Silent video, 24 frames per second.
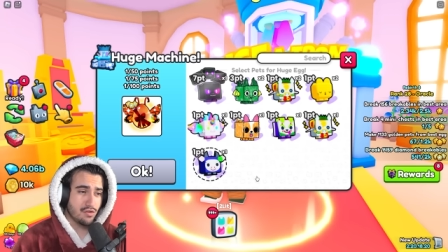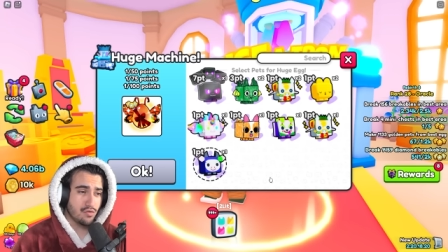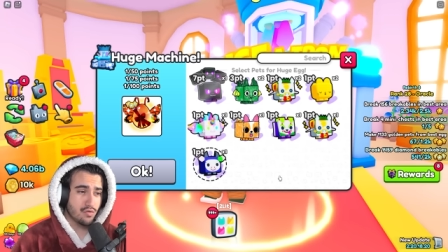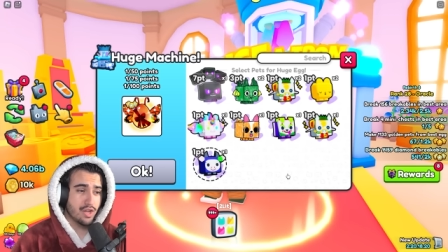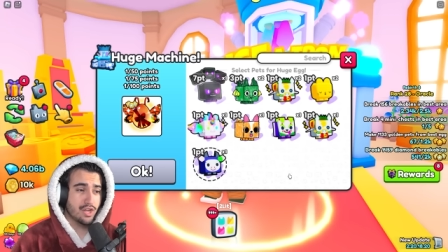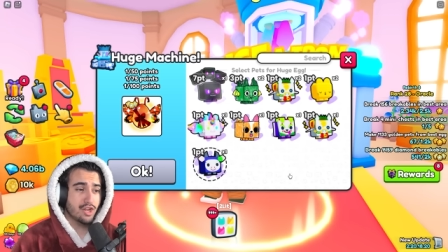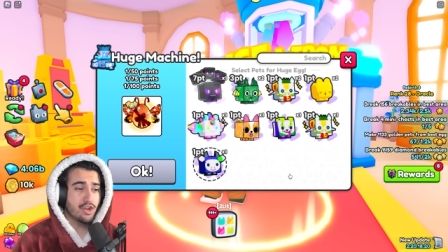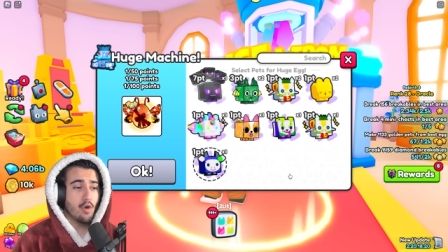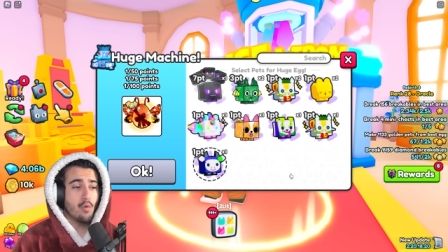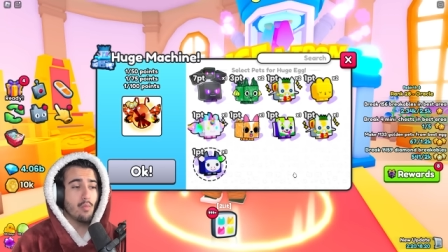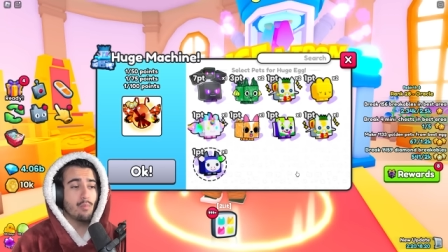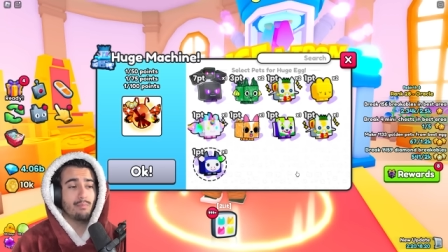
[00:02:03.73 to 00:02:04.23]
you
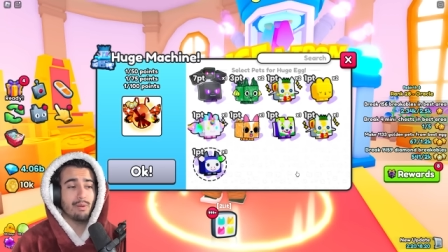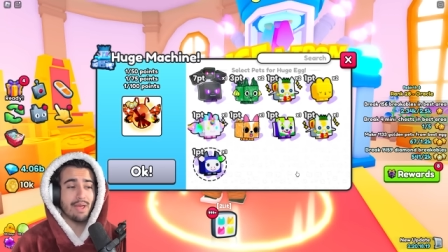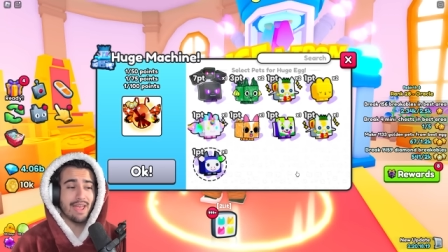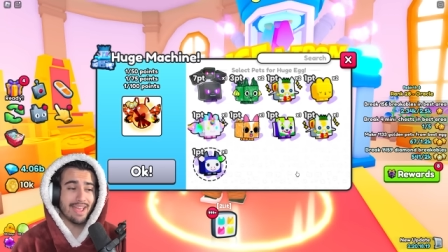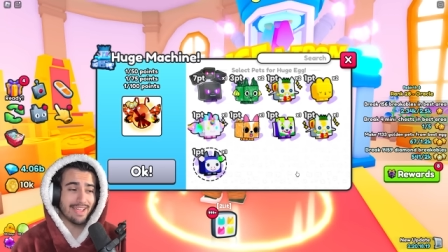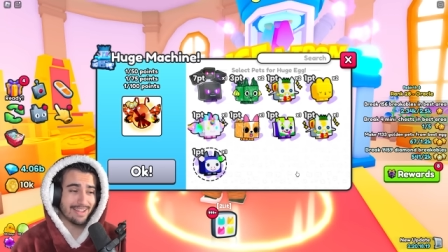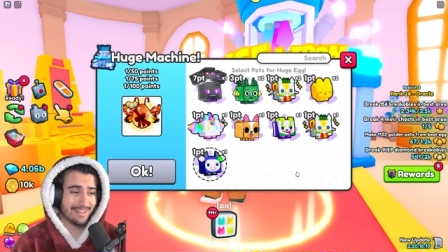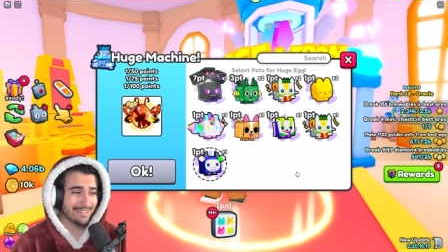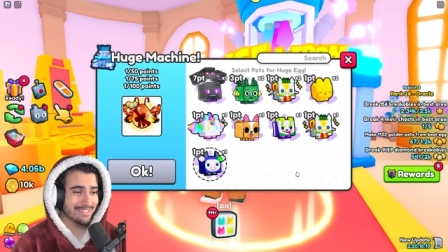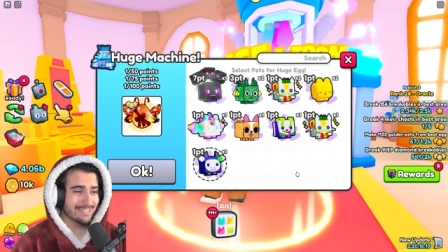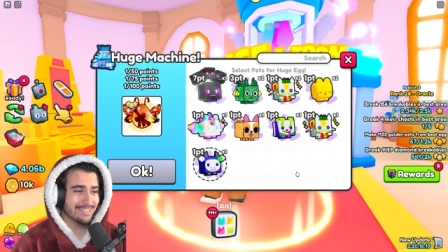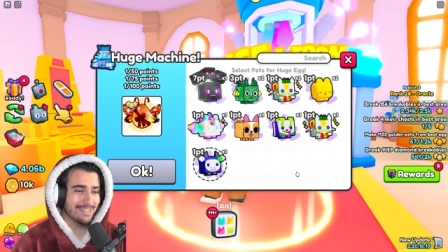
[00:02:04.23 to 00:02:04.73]
can go
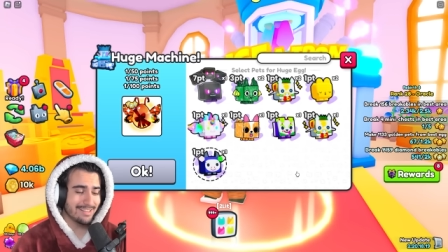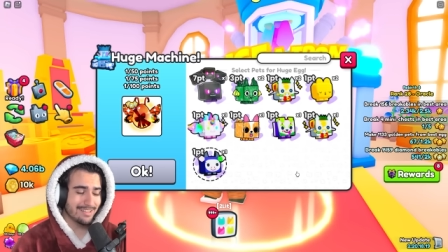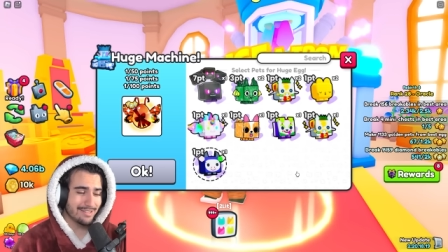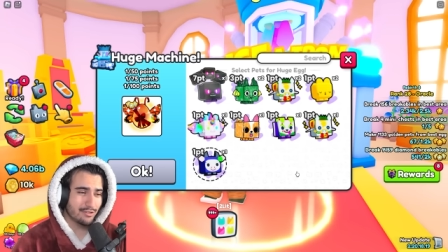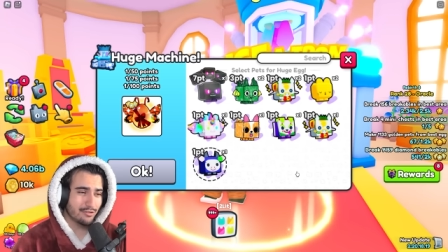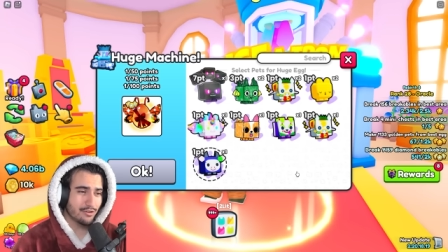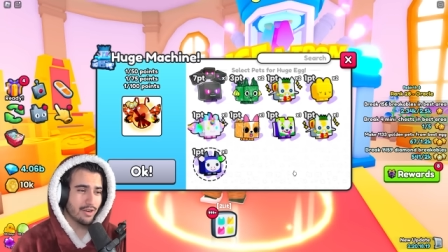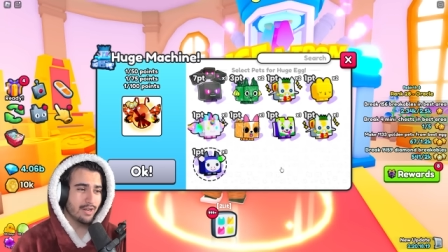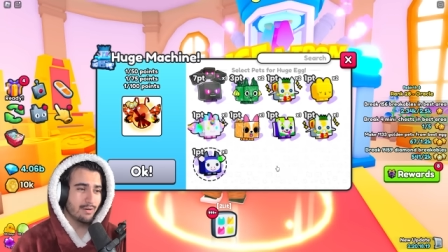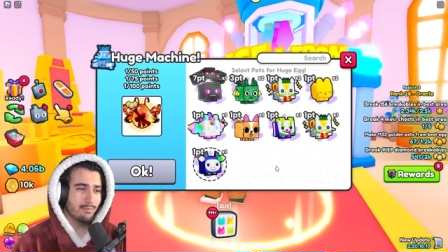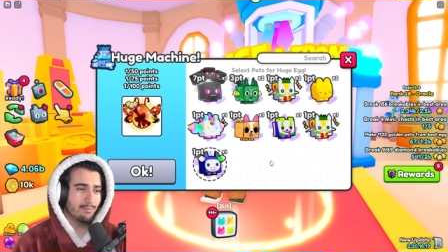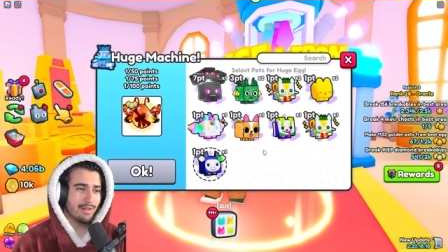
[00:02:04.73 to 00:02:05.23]
back into the
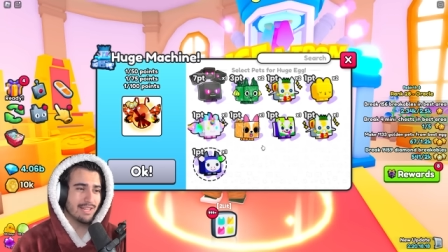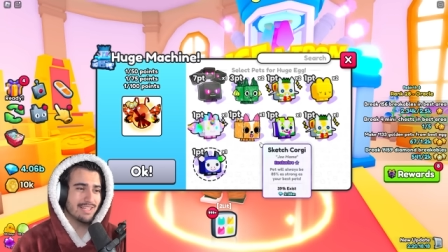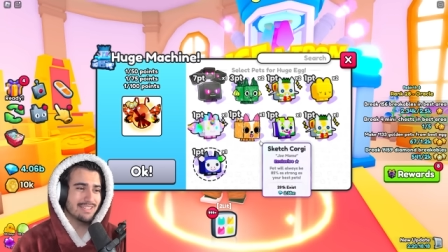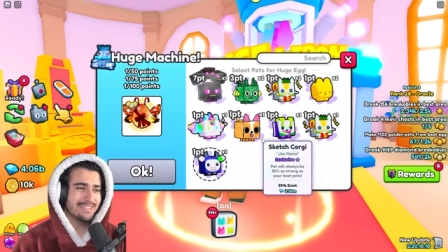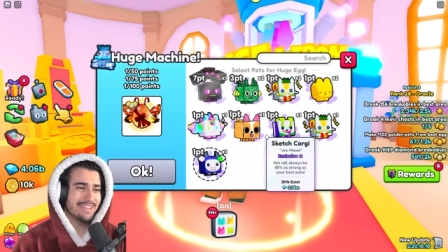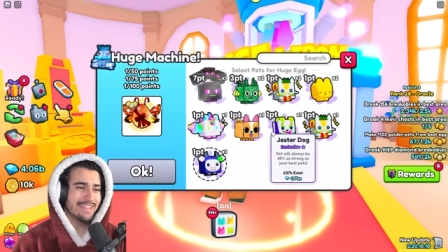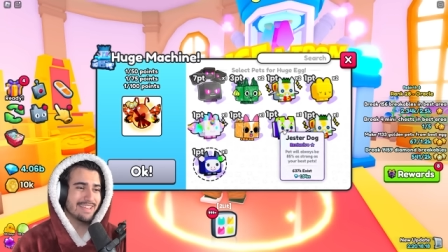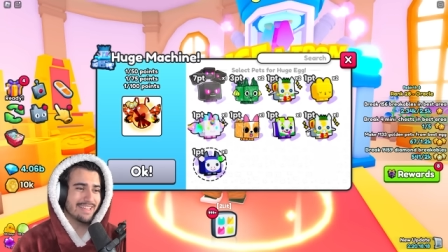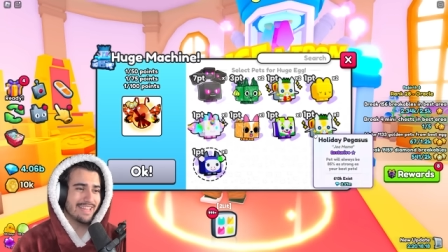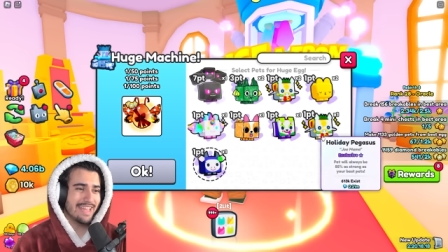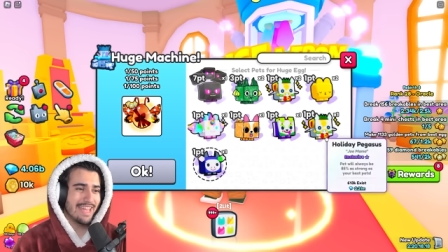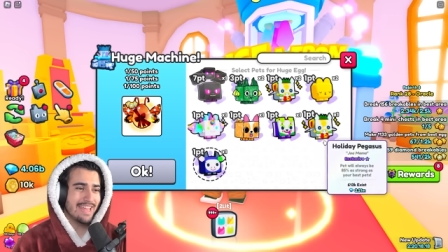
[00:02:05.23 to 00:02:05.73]
trading
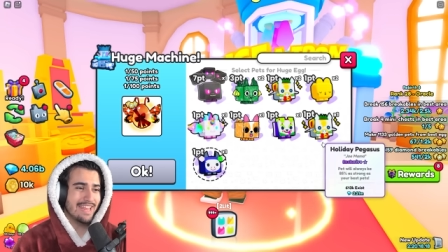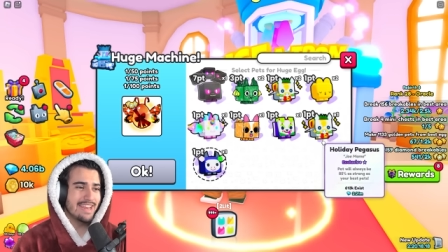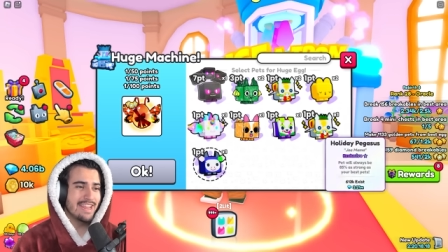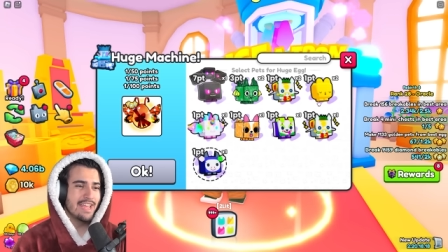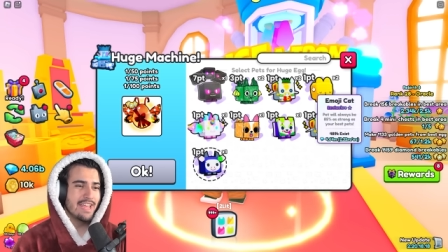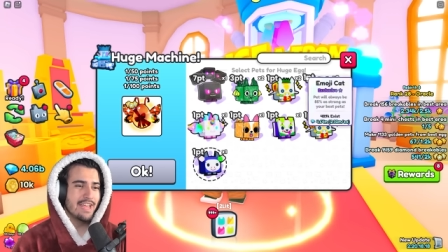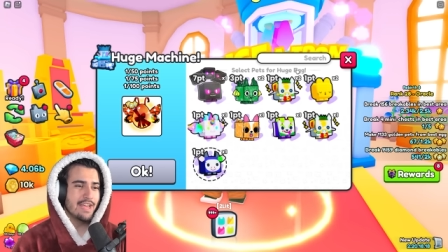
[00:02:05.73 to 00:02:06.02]
plaza again,